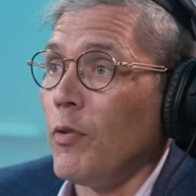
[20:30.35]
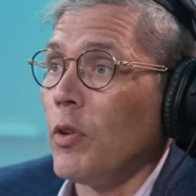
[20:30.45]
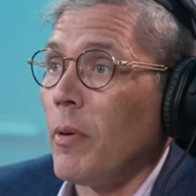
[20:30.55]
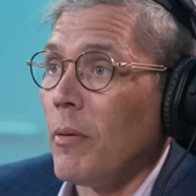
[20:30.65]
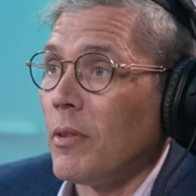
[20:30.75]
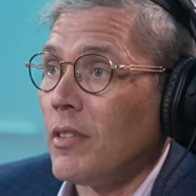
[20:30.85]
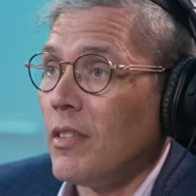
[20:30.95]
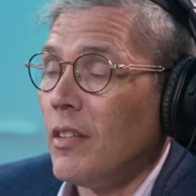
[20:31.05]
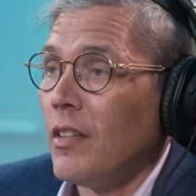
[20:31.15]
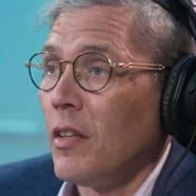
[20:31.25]
afford the payments.
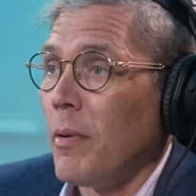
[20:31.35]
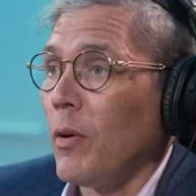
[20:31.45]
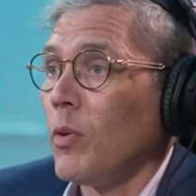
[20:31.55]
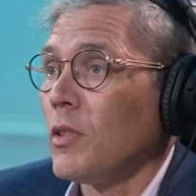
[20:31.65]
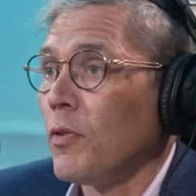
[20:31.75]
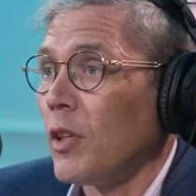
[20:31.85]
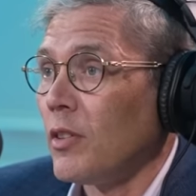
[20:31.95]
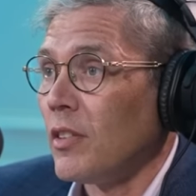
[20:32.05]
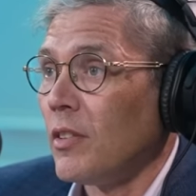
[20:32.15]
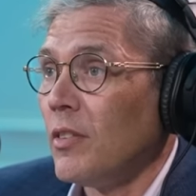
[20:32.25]
The bank wants to
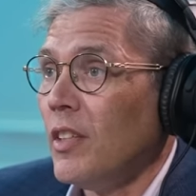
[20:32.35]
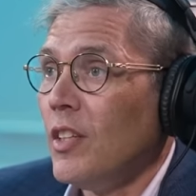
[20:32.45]
foreclose on you.